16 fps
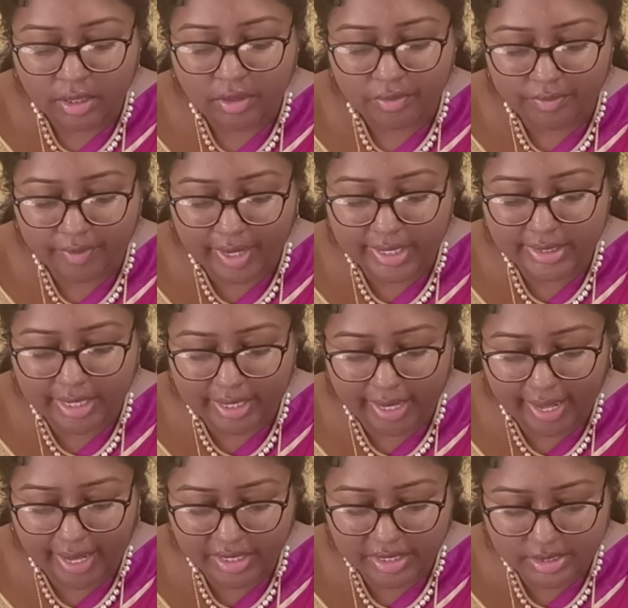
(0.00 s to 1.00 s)
where the
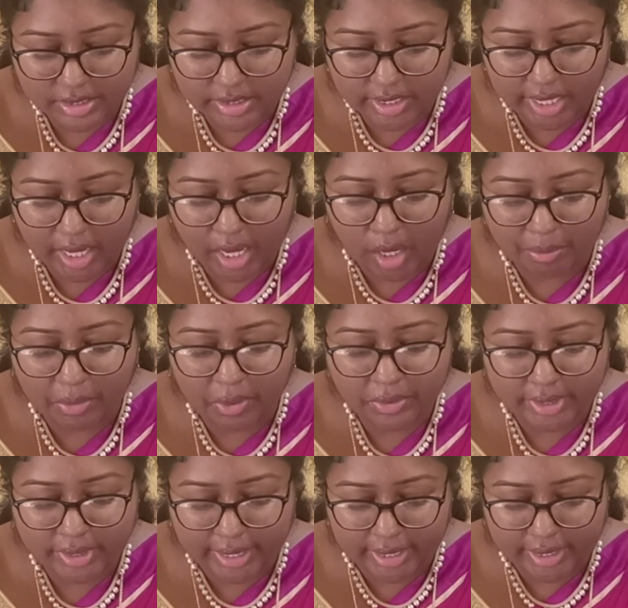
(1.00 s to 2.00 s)
rash stay about
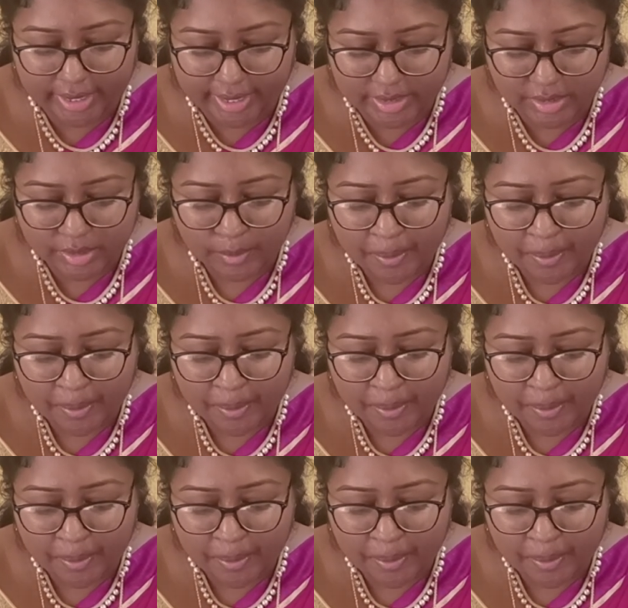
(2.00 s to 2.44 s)
10 days.